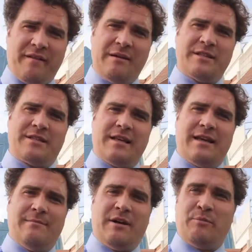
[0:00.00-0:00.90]
famous
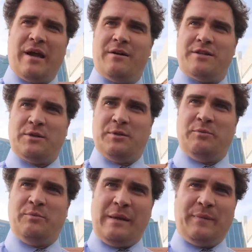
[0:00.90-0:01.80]
among power tool
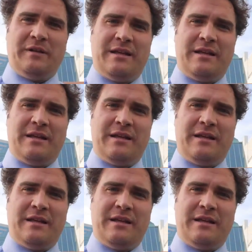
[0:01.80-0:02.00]
people.